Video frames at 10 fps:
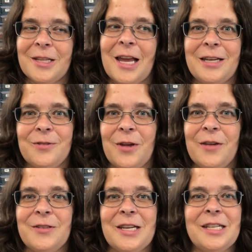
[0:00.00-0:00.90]
last
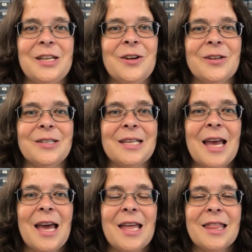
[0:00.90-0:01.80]
5-6 years,
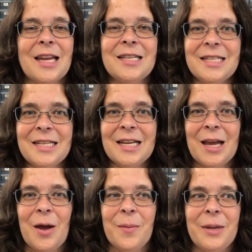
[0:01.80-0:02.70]
that didn't
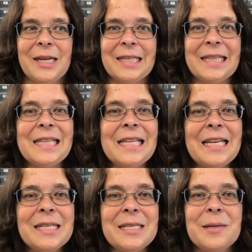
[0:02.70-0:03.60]
come in at
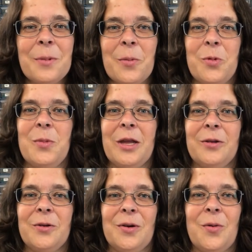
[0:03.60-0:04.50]
least a bubble
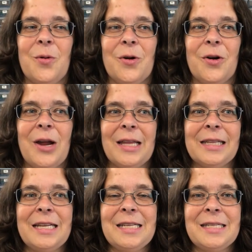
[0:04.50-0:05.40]
mailer, or
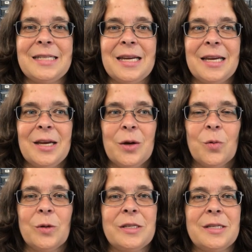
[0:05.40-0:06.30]
at least
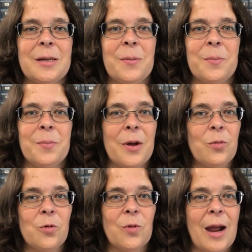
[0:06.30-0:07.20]
with some
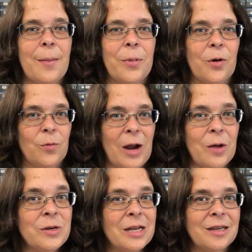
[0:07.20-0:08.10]
bubble wrap
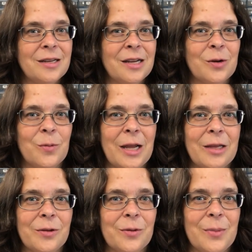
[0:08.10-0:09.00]
around it in a
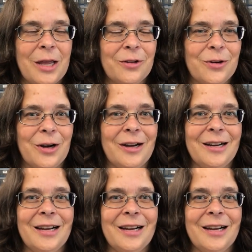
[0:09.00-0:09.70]
regular mailer.